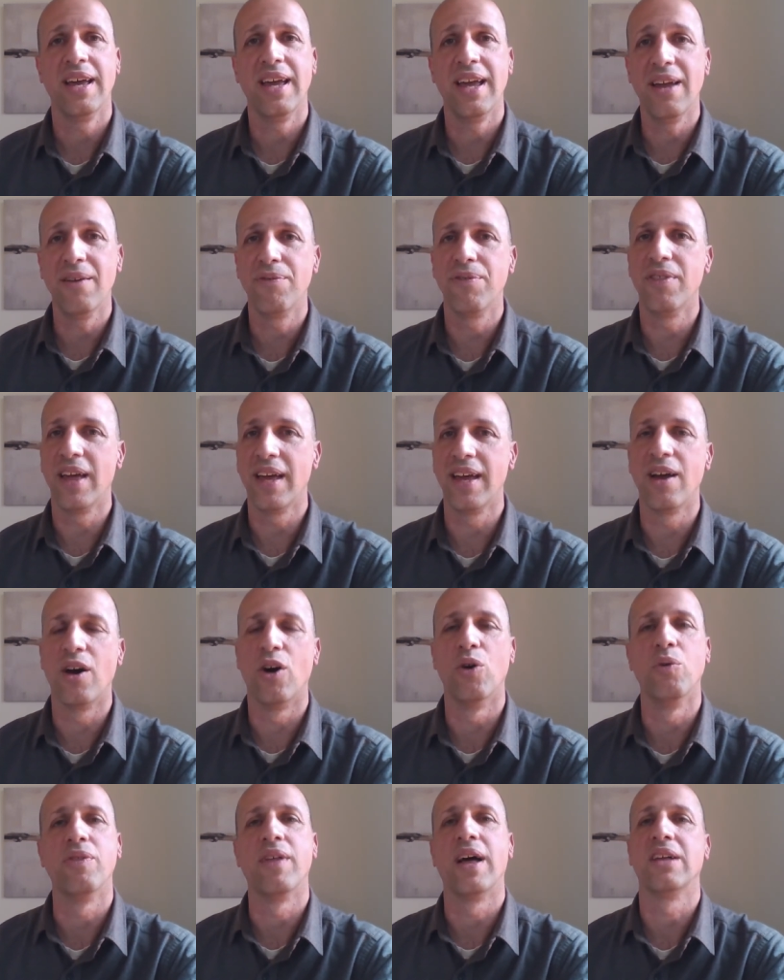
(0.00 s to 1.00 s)
if they
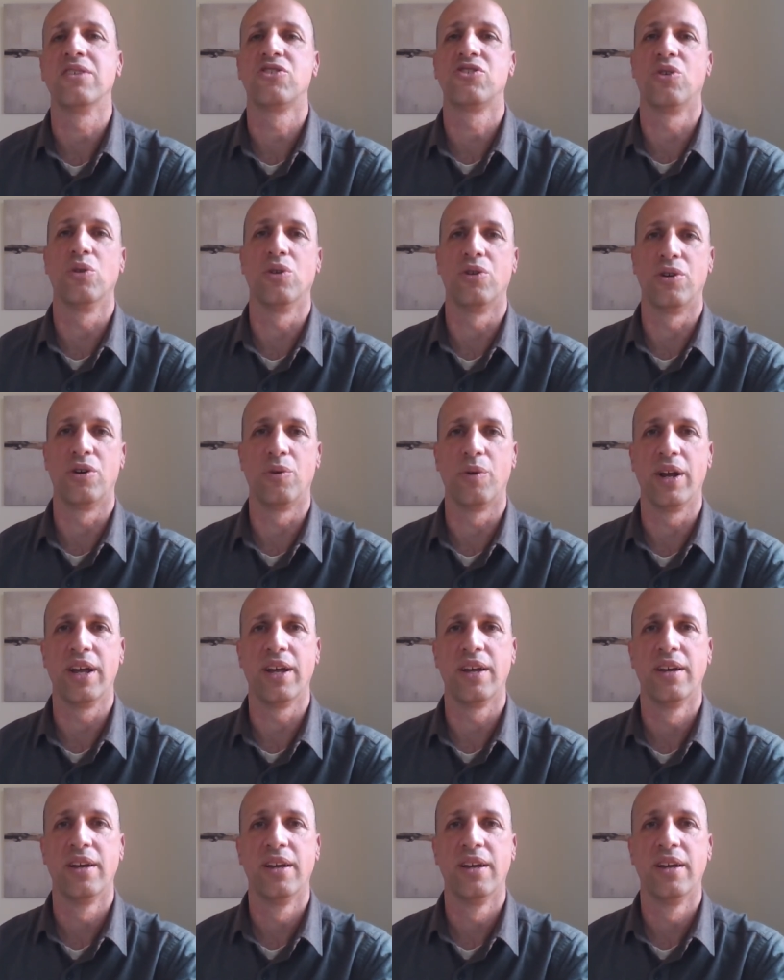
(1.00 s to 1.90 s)
own that solar array.